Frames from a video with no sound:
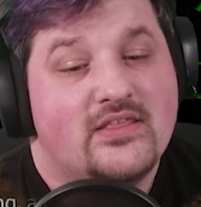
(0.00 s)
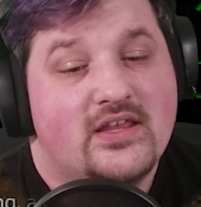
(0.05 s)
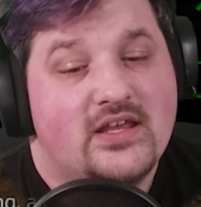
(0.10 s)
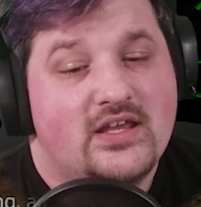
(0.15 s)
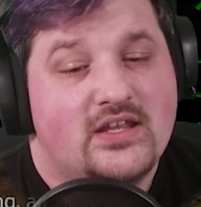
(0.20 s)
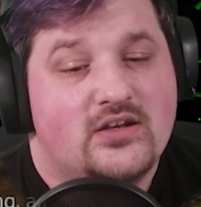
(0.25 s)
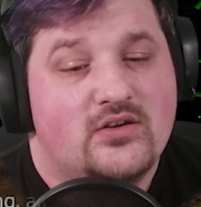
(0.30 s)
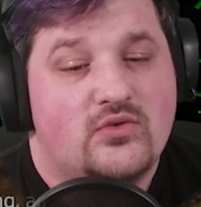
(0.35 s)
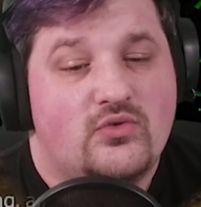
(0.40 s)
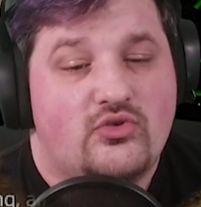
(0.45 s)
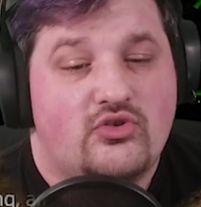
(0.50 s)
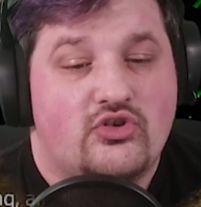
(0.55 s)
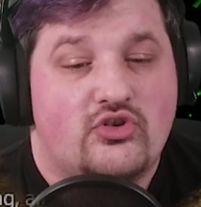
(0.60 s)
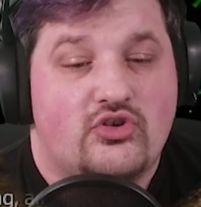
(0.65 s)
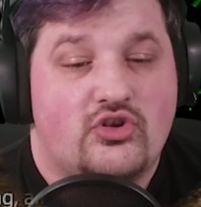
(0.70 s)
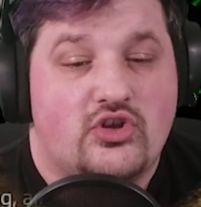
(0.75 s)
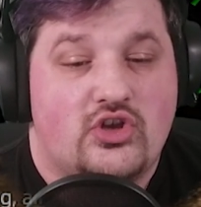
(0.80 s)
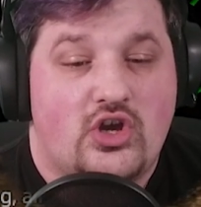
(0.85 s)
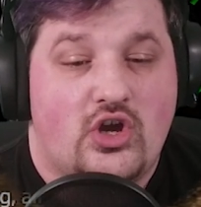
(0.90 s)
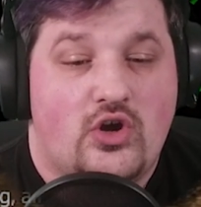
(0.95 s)
Then, you're
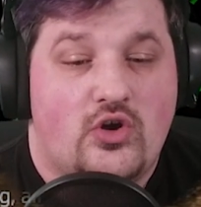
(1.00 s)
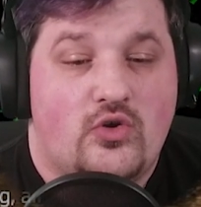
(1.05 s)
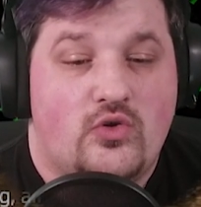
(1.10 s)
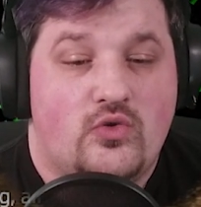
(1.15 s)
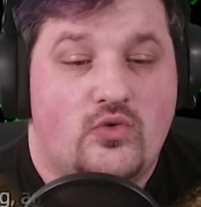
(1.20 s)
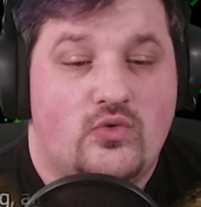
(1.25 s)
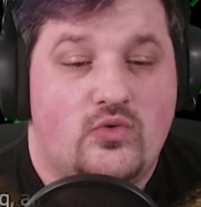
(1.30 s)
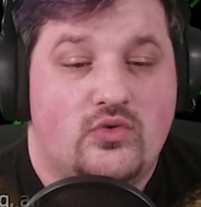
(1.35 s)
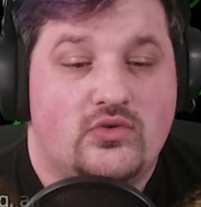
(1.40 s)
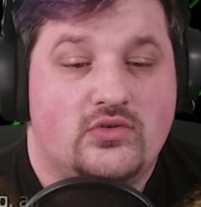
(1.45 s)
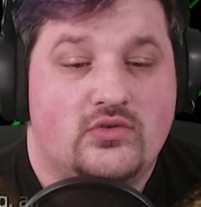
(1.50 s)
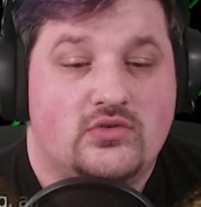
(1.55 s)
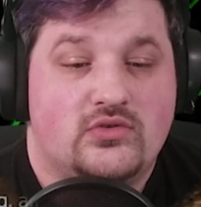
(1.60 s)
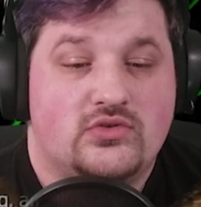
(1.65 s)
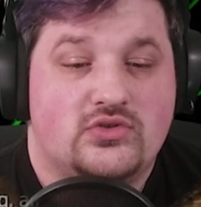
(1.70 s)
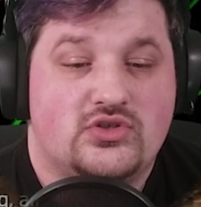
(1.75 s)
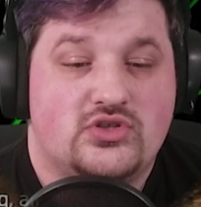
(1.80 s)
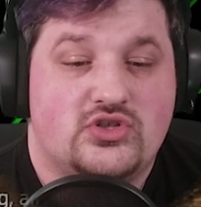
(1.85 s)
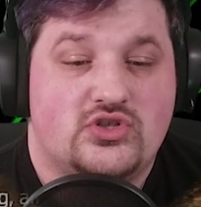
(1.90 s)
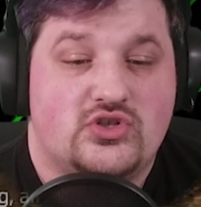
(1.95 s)
going to go
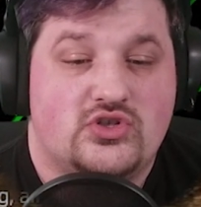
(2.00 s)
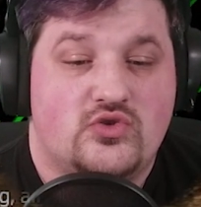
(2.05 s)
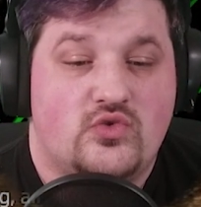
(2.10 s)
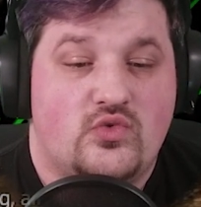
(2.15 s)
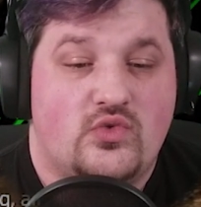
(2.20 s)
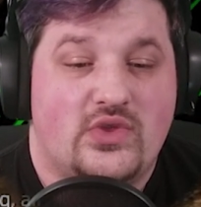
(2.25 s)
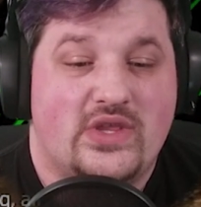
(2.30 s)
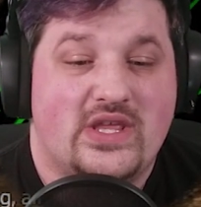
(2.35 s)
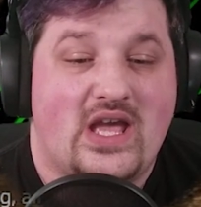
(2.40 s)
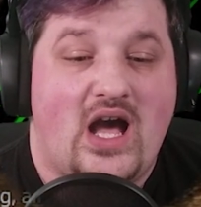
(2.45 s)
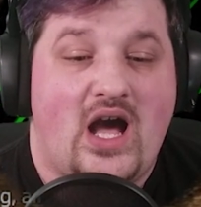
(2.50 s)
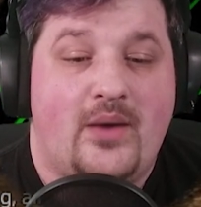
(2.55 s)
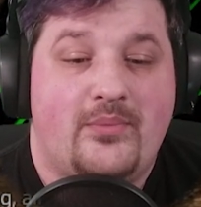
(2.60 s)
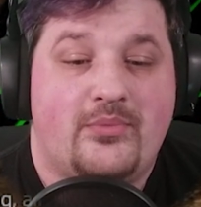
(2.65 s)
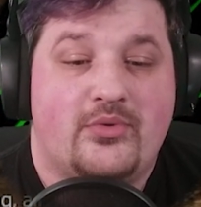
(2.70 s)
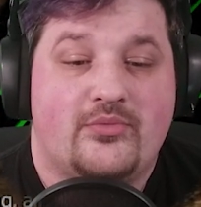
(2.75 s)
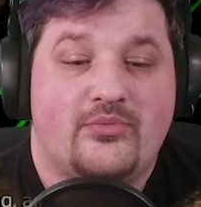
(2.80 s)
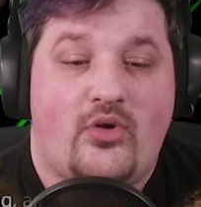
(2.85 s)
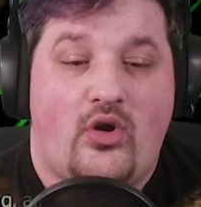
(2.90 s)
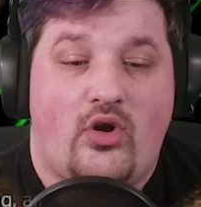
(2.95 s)
to the
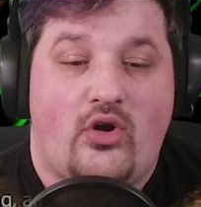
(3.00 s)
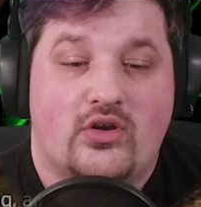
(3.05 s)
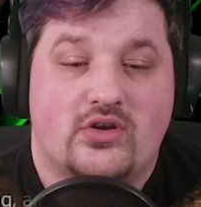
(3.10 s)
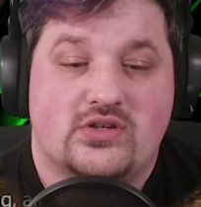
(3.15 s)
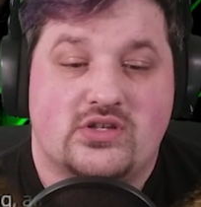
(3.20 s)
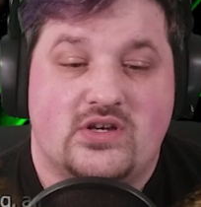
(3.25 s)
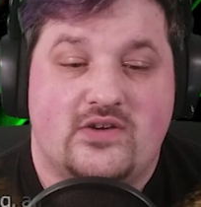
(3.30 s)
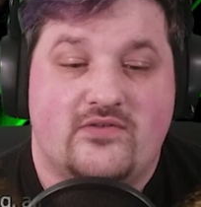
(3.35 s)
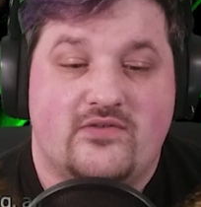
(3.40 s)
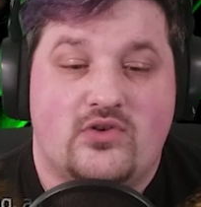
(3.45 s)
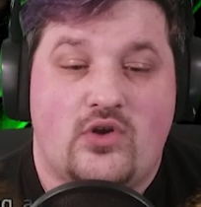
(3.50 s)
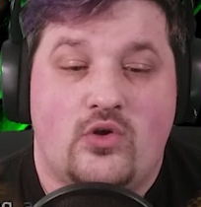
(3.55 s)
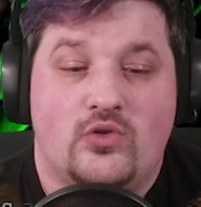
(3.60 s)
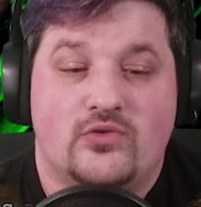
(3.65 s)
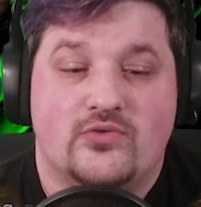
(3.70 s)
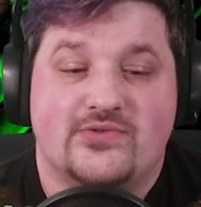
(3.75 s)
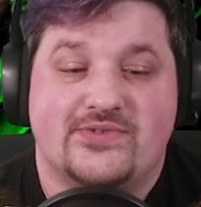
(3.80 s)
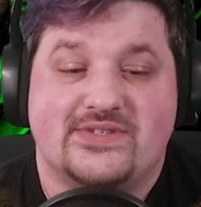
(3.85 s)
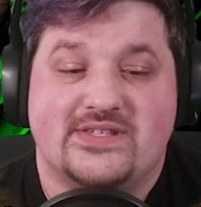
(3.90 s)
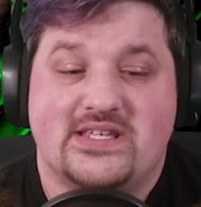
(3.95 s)
upper part of
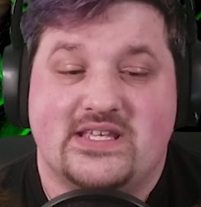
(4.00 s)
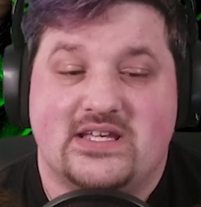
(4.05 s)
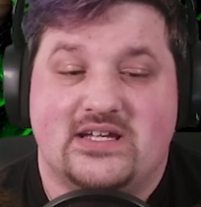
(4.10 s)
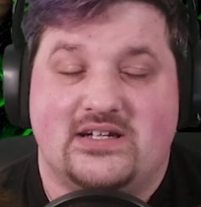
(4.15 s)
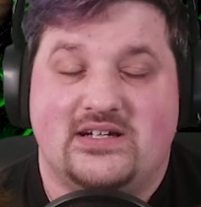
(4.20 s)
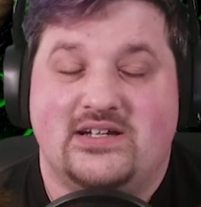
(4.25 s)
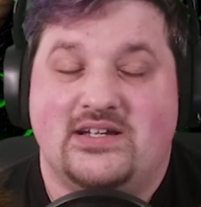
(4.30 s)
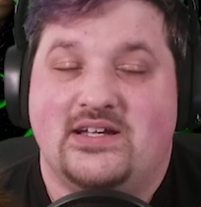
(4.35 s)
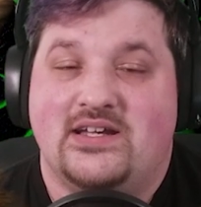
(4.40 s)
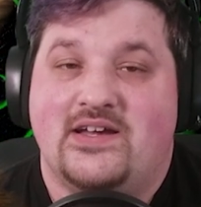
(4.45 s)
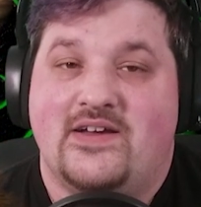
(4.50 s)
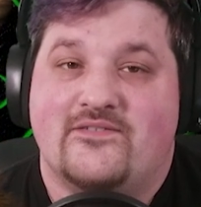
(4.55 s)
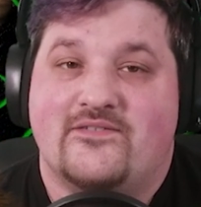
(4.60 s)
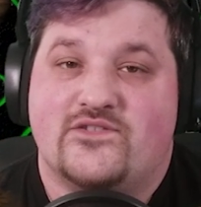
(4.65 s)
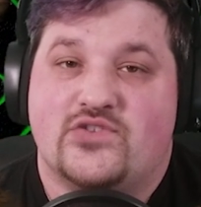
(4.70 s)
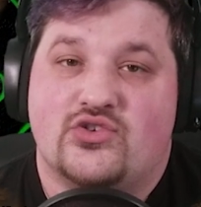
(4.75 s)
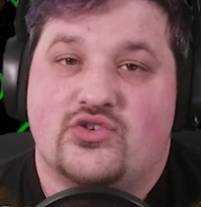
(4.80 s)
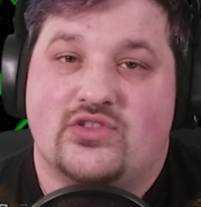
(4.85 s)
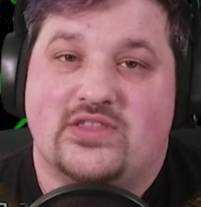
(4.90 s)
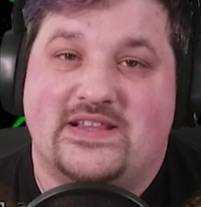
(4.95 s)
Colossia
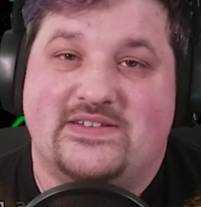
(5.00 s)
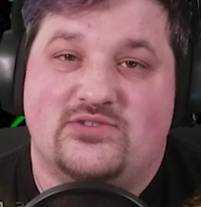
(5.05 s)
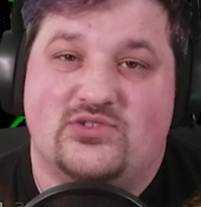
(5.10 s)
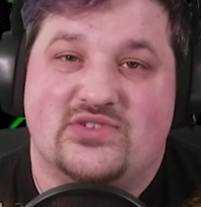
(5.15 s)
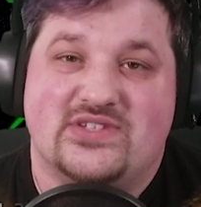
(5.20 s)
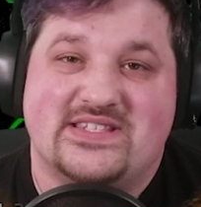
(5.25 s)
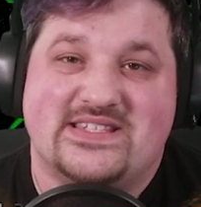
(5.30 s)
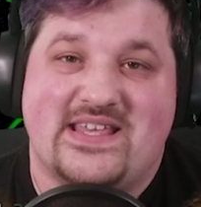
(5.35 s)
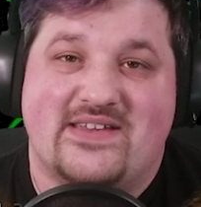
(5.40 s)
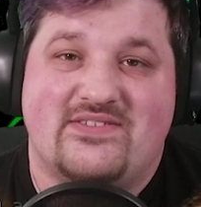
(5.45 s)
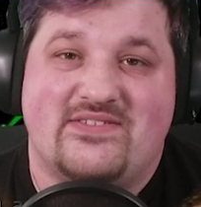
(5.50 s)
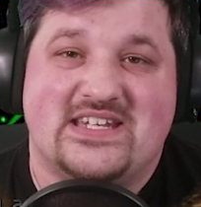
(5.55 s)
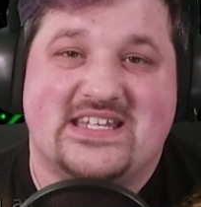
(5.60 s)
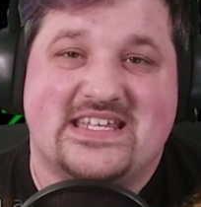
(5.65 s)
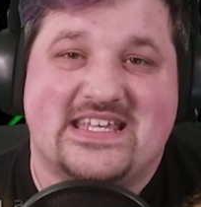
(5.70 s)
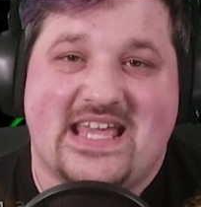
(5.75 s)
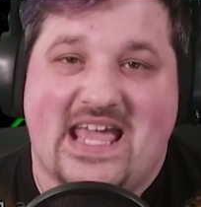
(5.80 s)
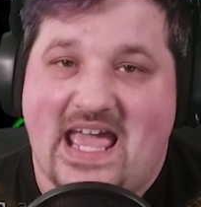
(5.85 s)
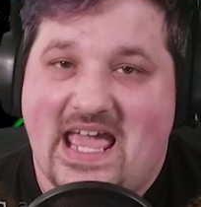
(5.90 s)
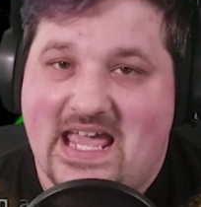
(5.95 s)
for level
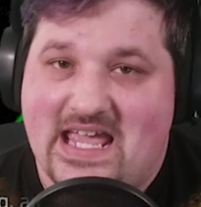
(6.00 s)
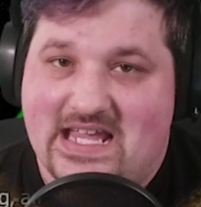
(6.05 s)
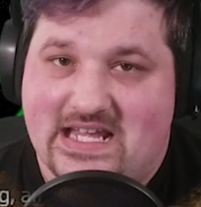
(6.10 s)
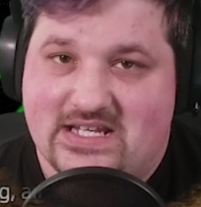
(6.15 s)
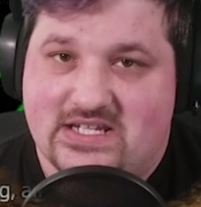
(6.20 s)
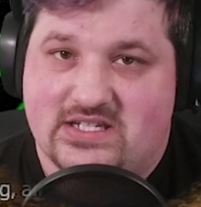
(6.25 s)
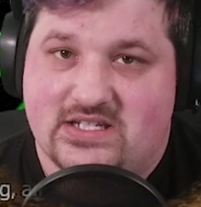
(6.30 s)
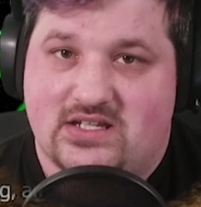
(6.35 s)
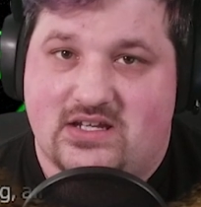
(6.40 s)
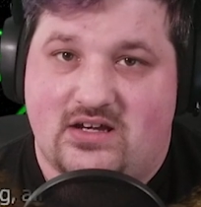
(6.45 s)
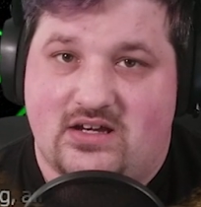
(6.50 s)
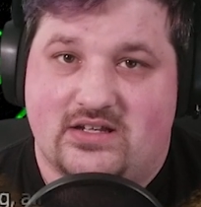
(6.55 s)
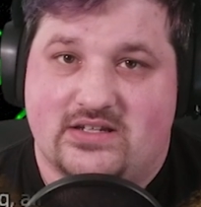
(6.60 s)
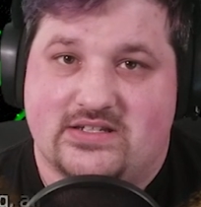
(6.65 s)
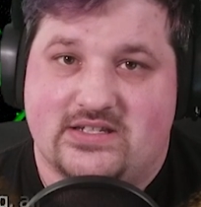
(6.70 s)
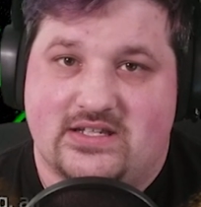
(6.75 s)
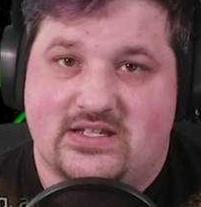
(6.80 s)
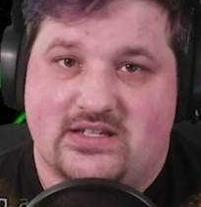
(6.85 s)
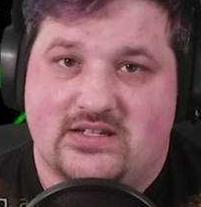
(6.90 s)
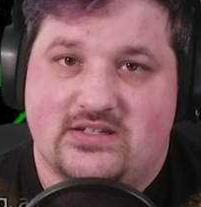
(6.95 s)
78
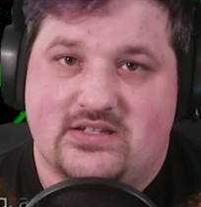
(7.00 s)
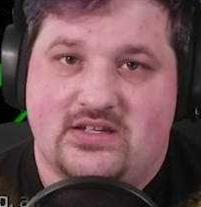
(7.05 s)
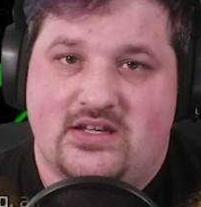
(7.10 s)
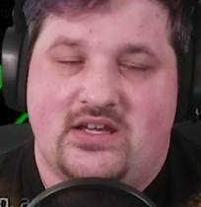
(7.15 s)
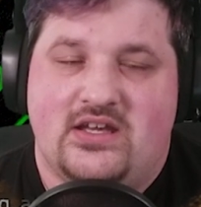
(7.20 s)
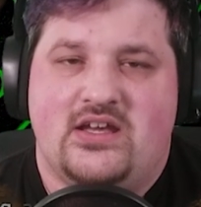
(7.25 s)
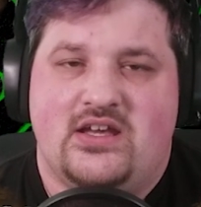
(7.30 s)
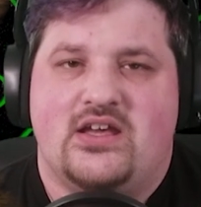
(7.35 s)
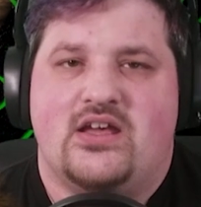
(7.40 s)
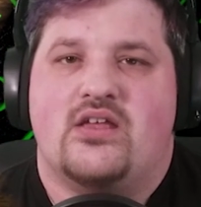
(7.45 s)
content.